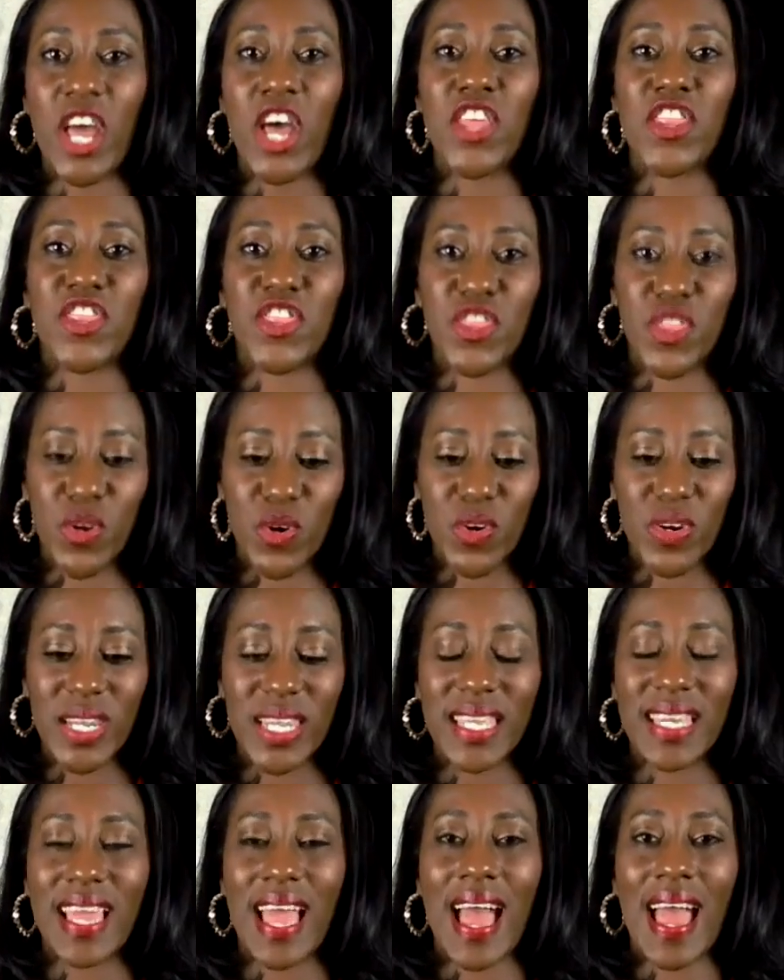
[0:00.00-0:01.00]

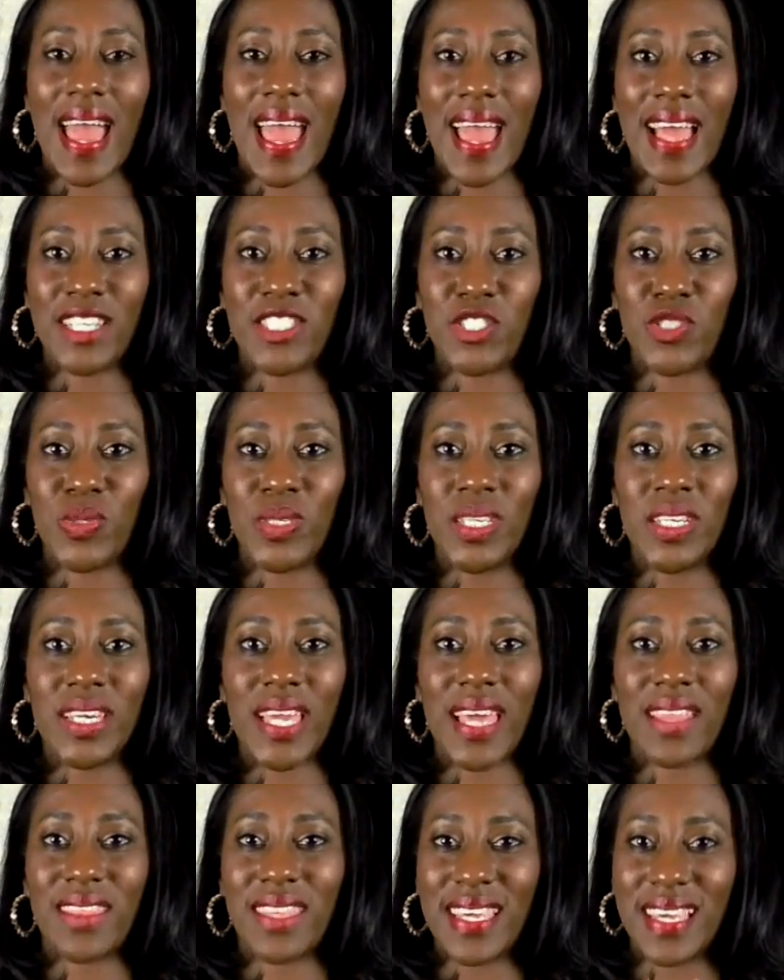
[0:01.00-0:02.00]
Thirdly, I had you look
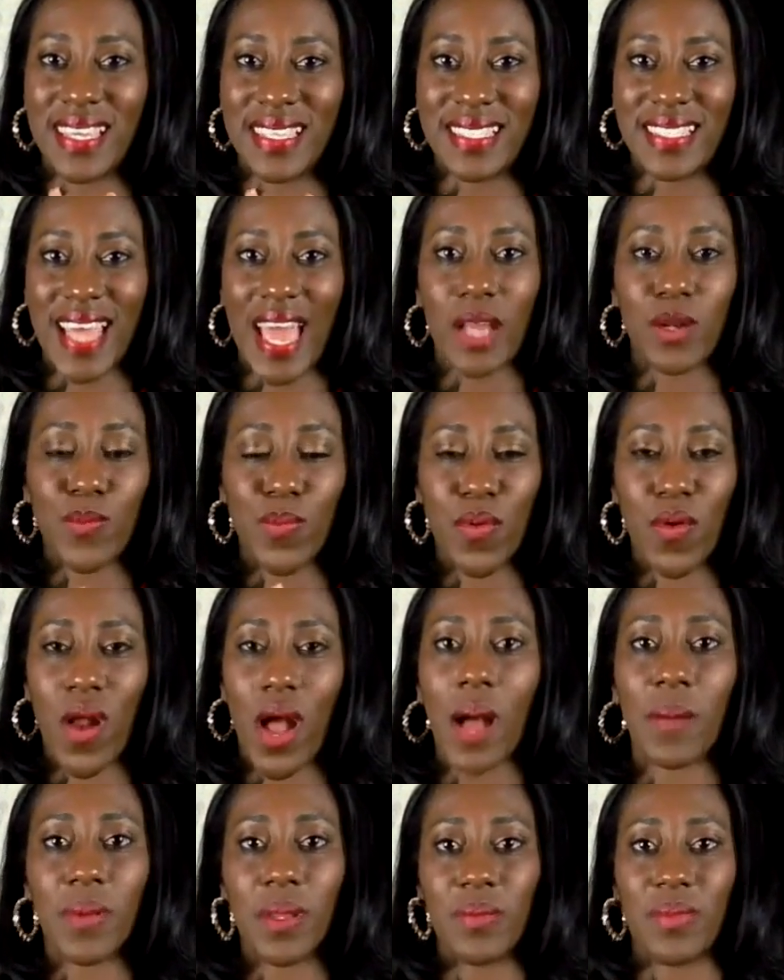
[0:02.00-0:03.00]
at the exact
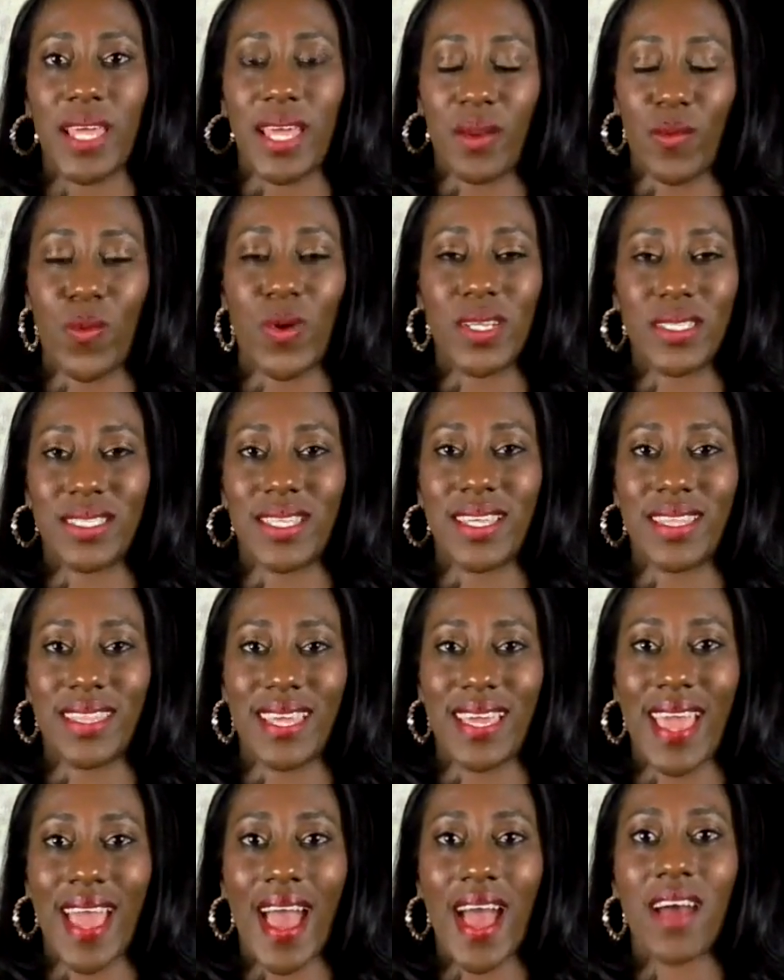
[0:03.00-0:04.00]
problem that it was that they
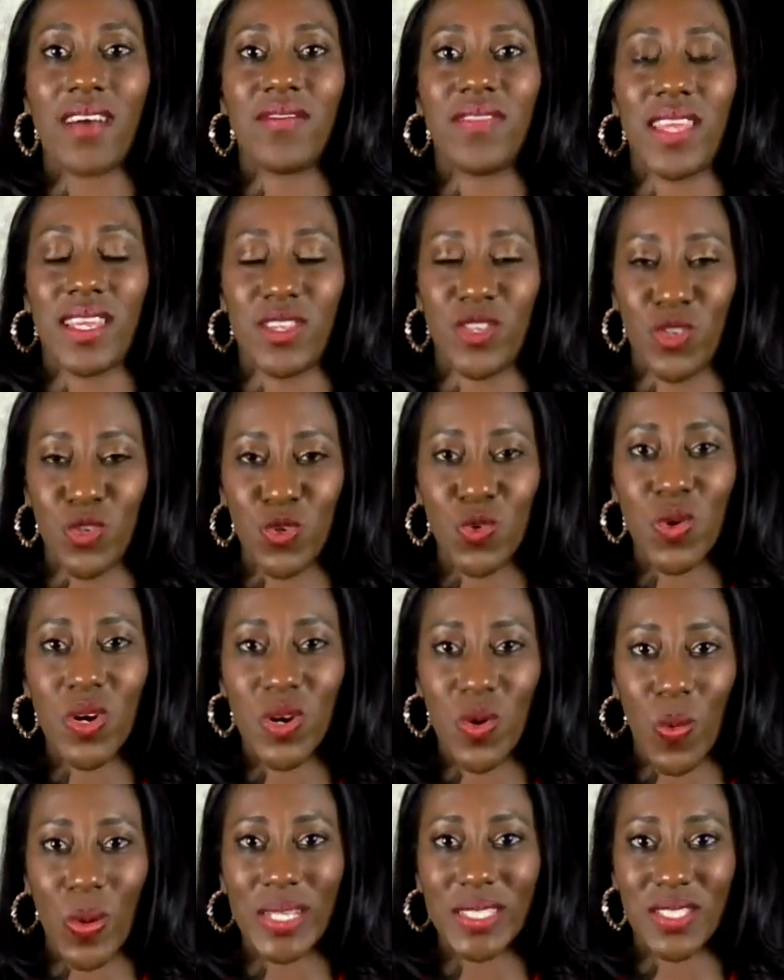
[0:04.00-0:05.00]
have that you are
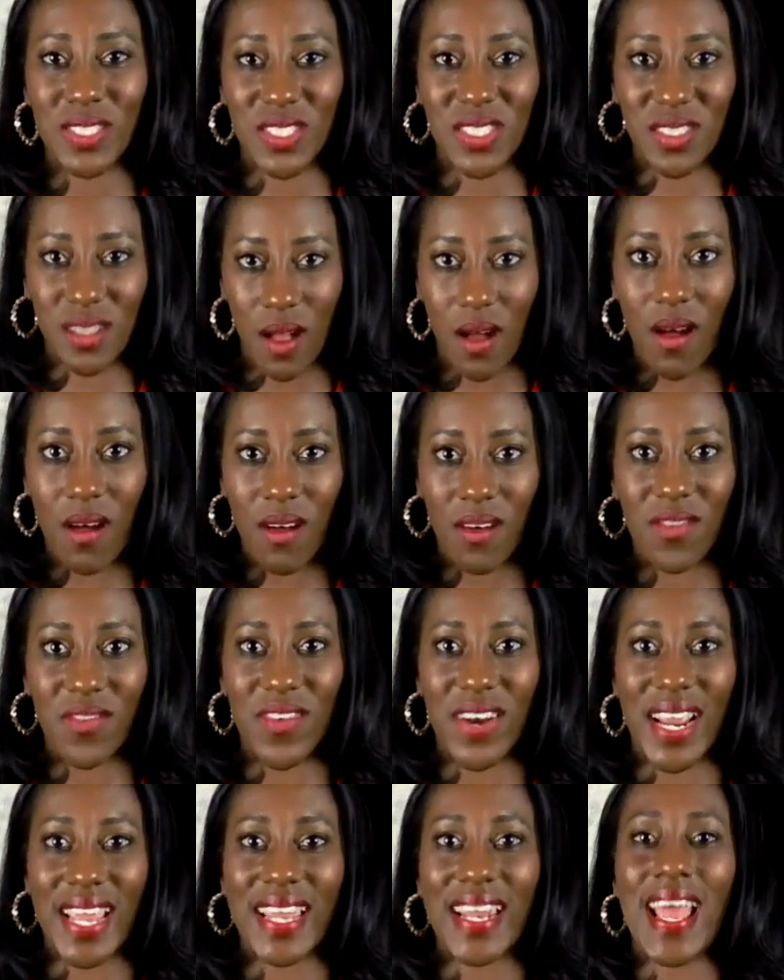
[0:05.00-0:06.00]
going to solve,
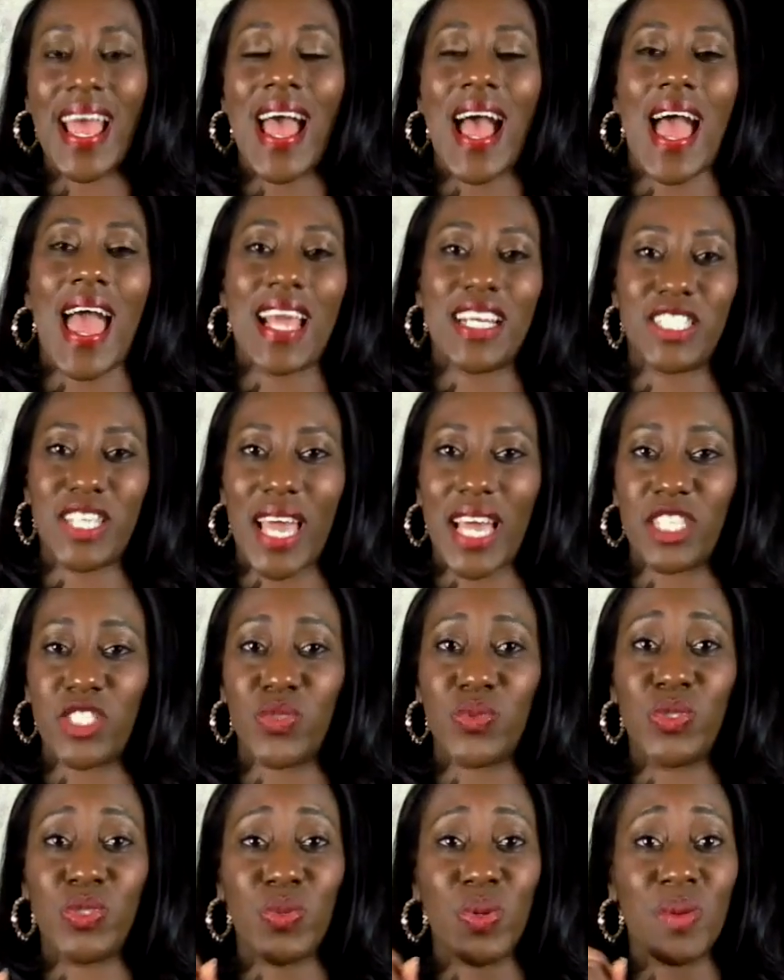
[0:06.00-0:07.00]
right? I actually had
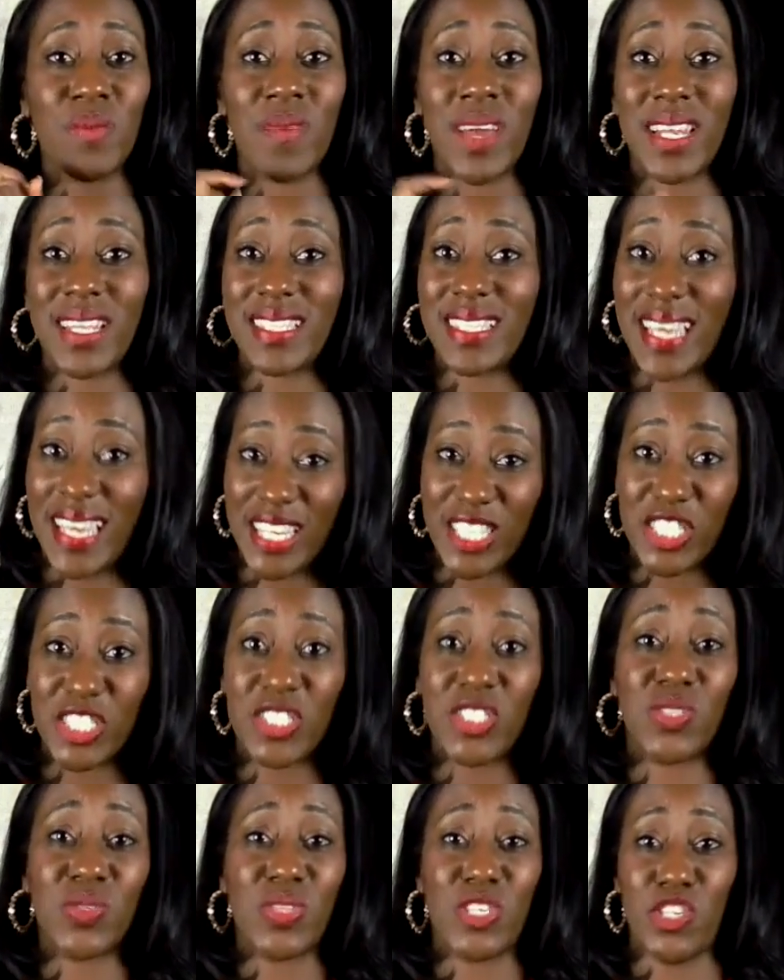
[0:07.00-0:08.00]
you do a meditation
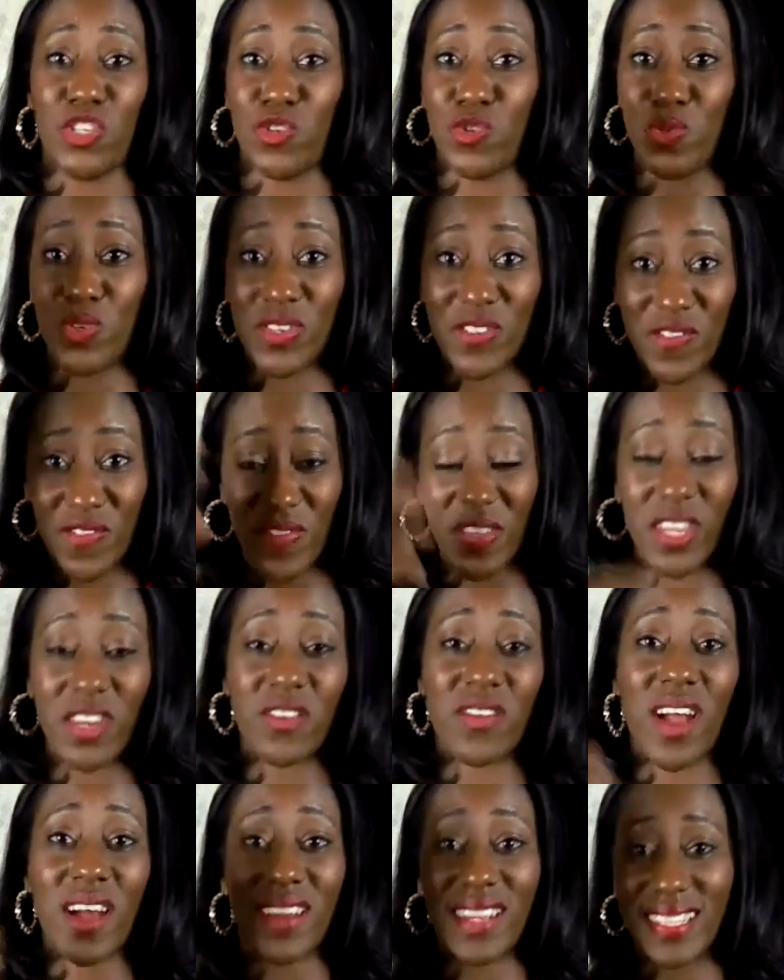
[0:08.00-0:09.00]
so that you could
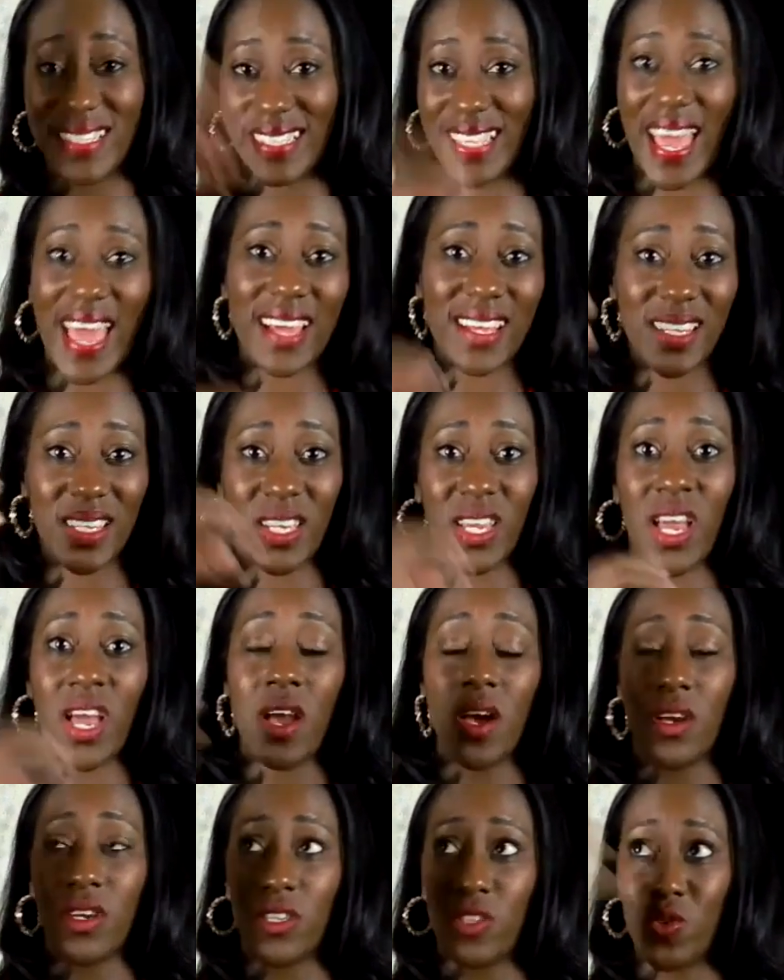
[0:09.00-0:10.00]
figure out exactly,
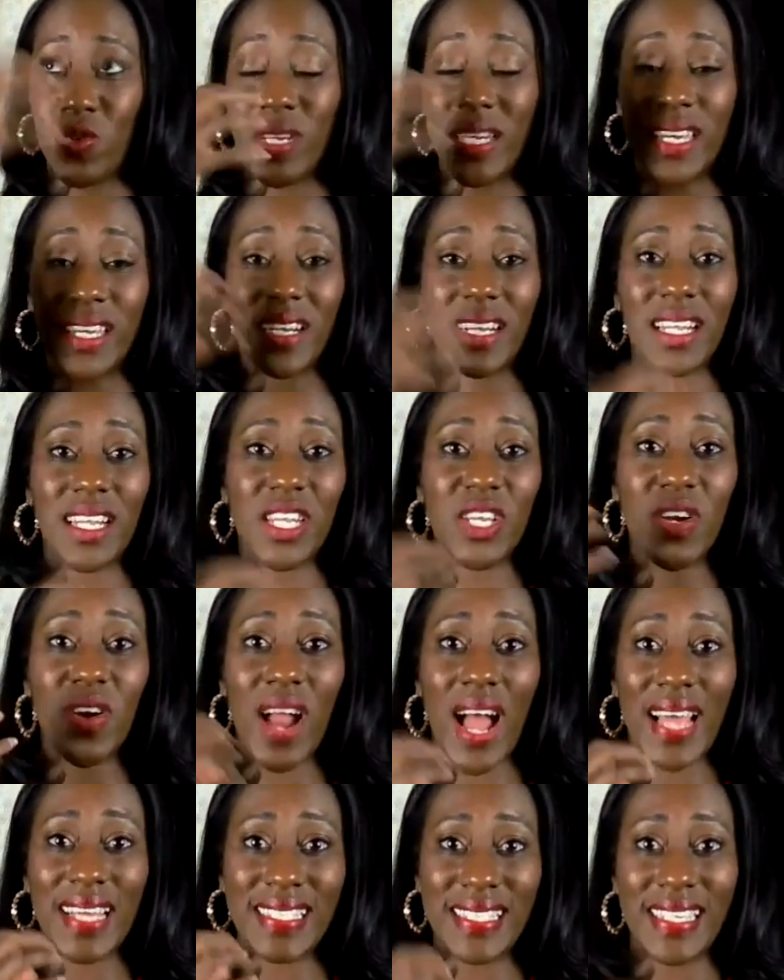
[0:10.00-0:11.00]
you could get a clear
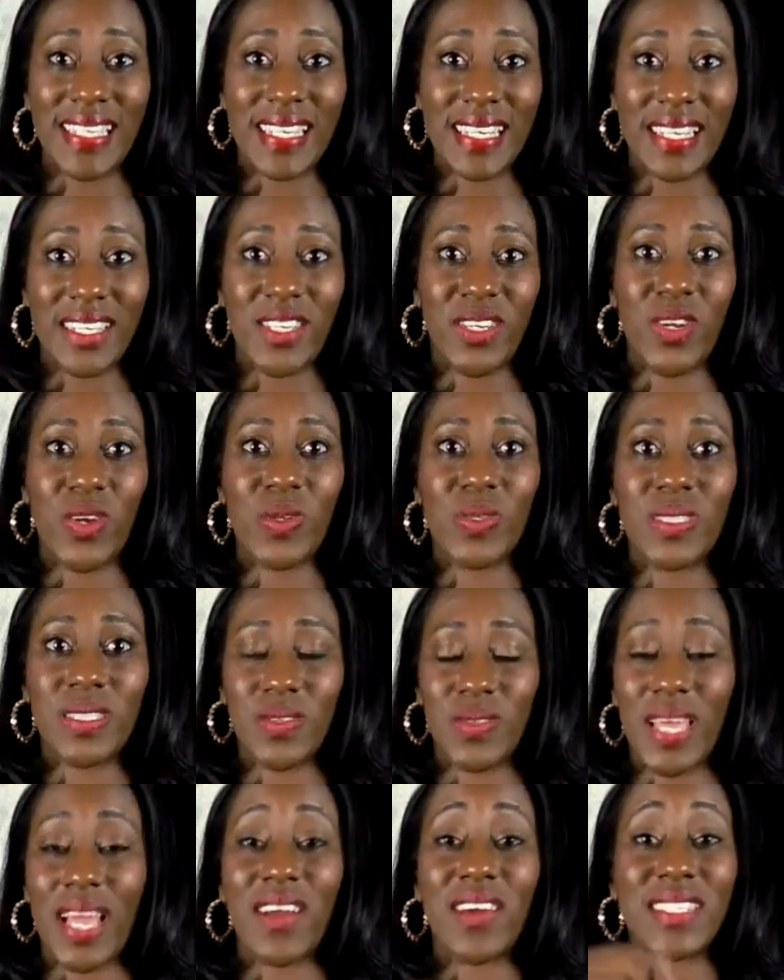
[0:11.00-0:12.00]
idea, so
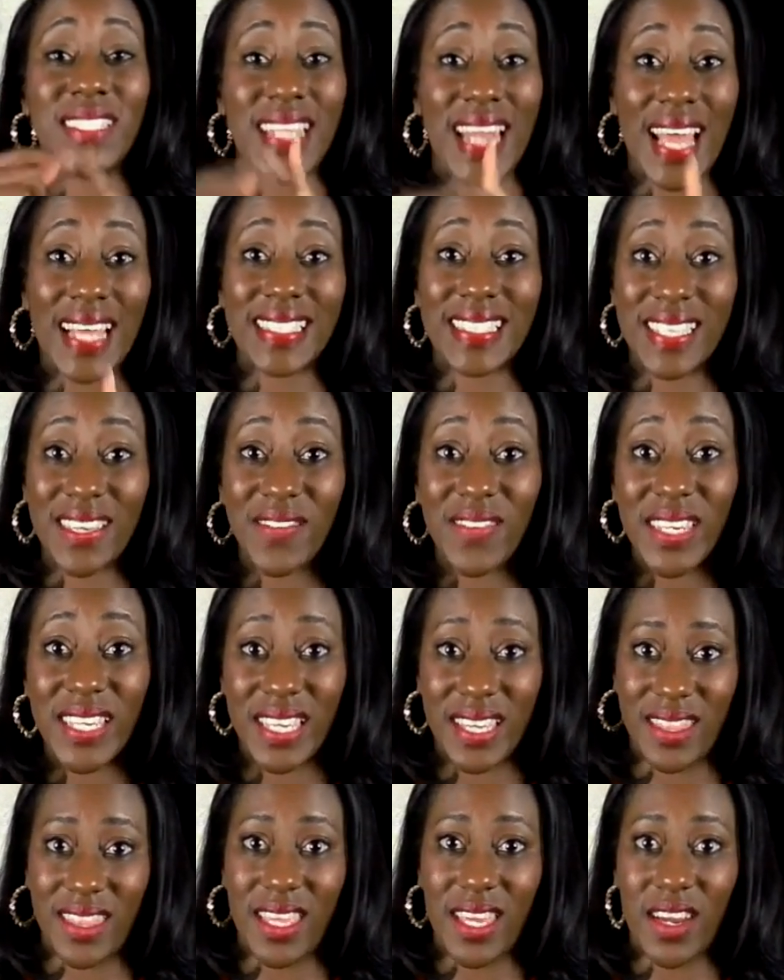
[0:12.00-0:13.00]
there's an activity
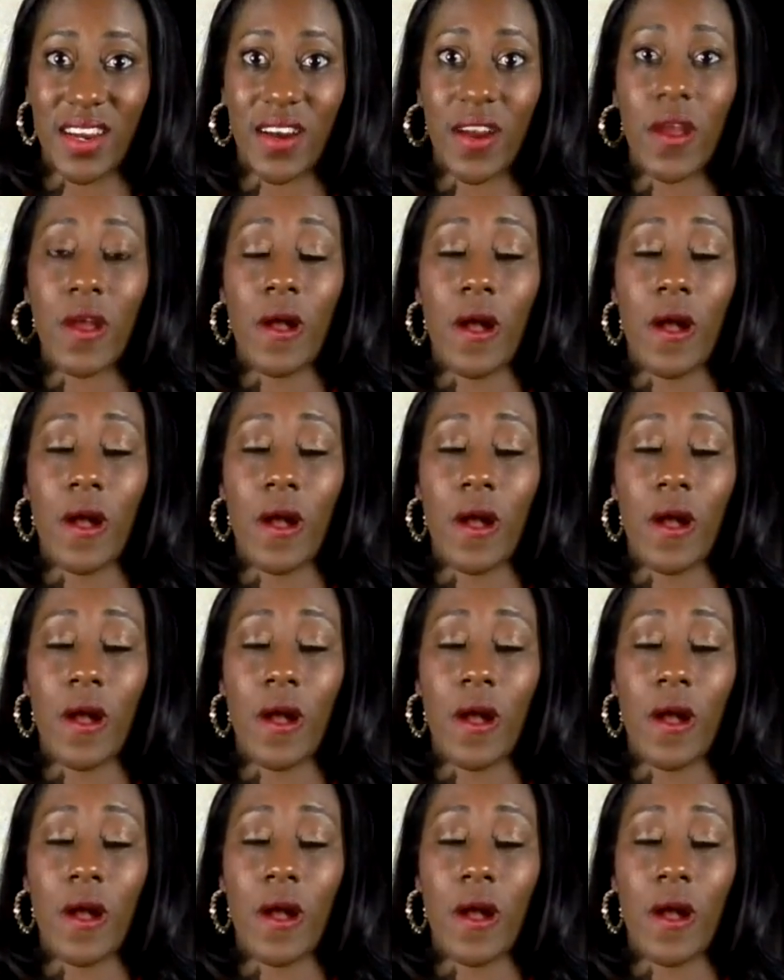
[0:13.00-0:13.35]
in there.